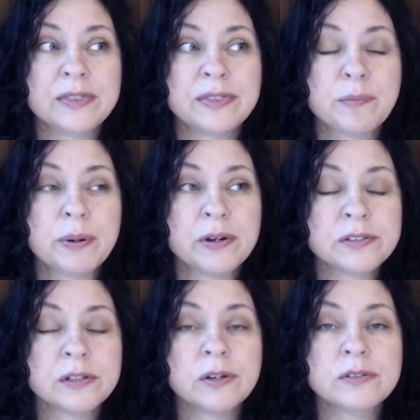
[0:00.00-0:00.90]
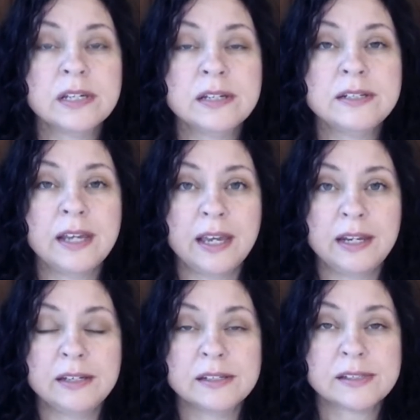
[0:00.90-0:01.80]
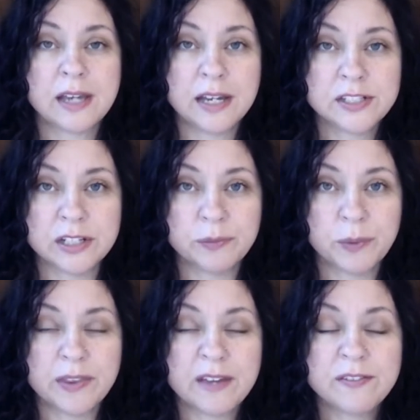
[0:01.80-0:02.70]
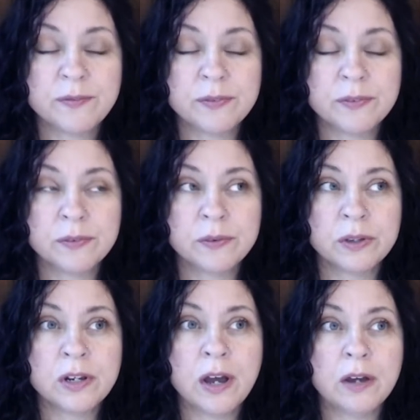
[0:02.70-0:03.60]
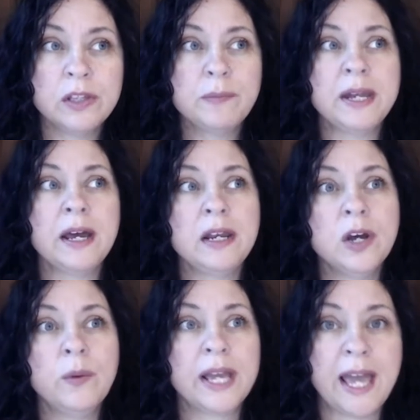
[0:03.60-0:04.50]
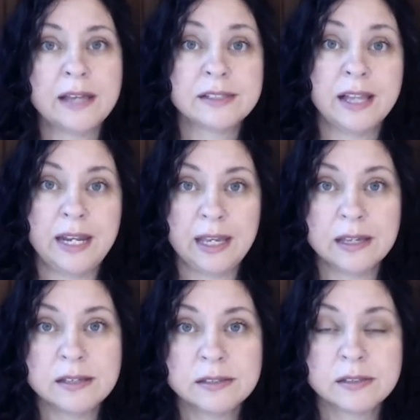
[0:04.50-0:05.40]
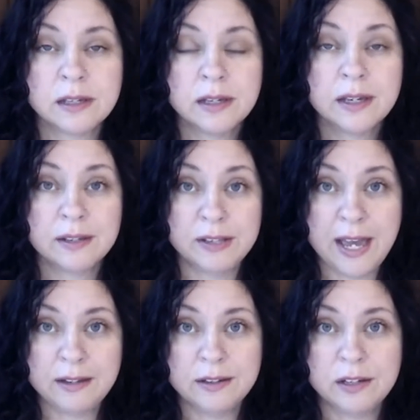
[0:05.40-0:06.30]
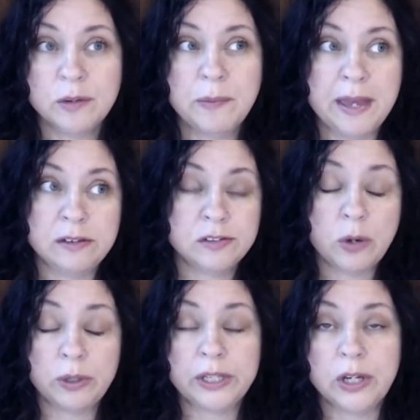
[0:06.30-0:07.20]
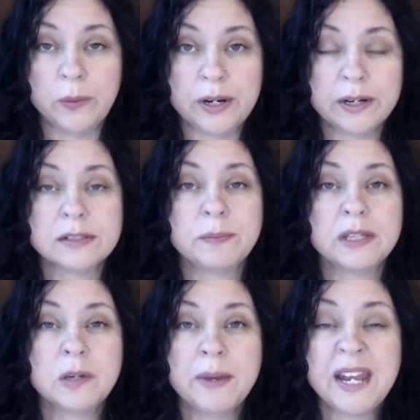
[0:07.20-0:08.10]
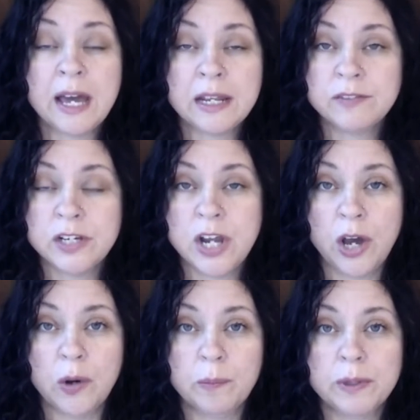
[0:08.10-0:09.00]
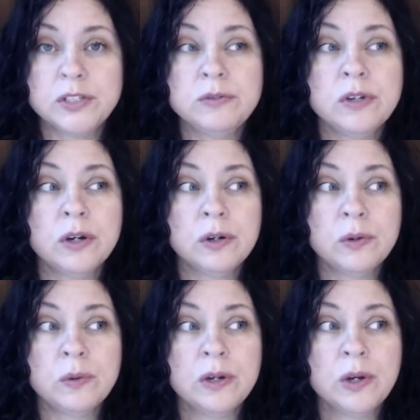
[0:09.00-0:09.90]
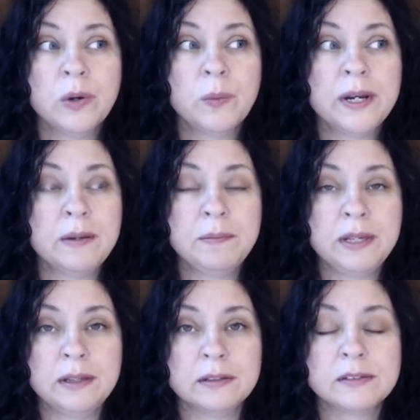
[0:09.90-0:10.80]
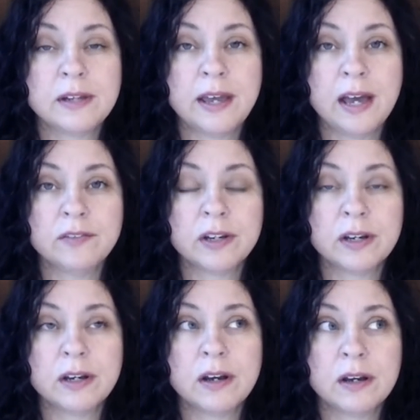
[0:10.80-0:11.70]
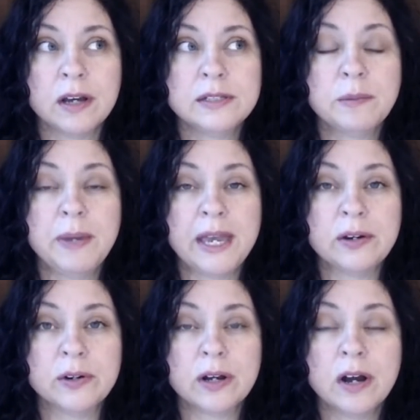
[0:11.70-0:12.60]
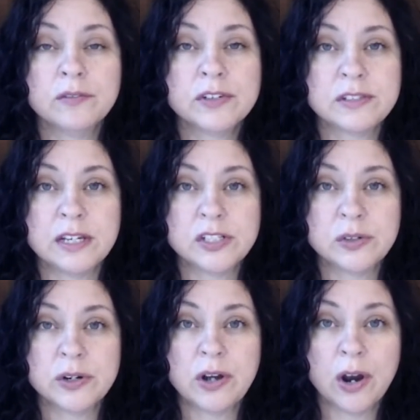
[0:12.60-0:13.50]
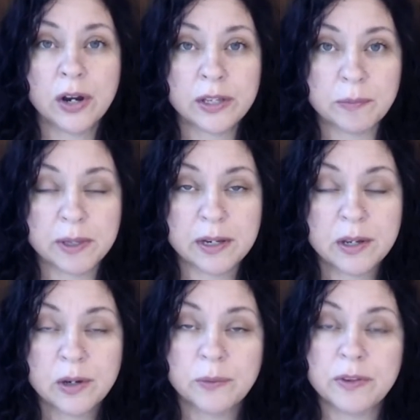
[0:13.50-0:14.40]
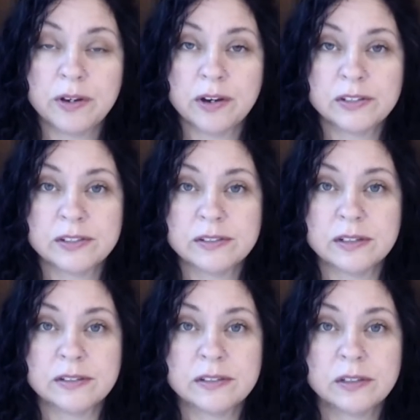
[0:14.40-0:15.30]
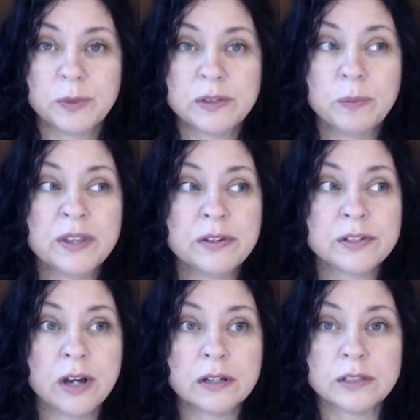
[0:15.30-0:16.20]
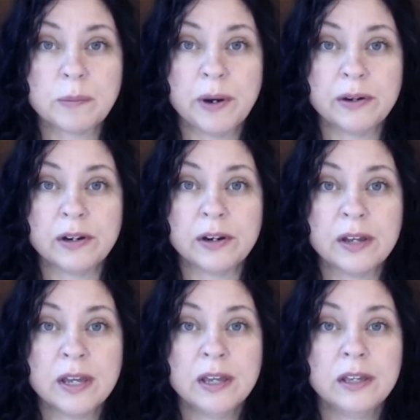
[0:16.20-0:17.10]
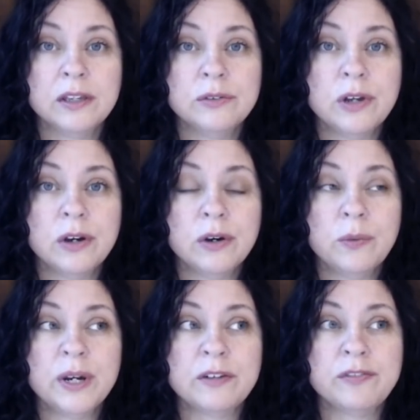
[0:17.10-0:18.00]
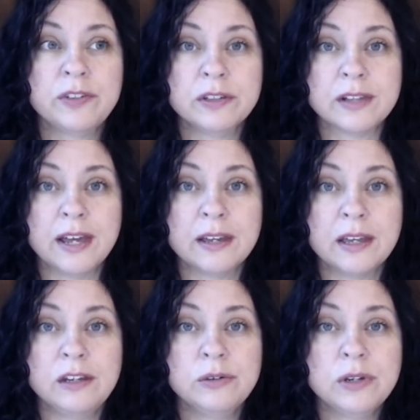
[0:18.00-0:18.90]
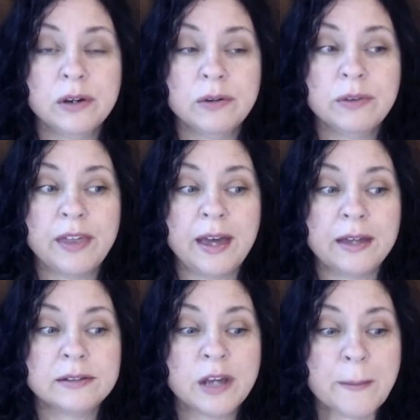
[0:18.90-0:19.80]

the person goes into any discussion where they, you know how you may not know what gaslighting is yet. You may totally know what it is, but you may not even know, but you know what it means to have a debate or a conversation or an argument with a narcissist, with your toxic partner. You know what it feels like, and you know that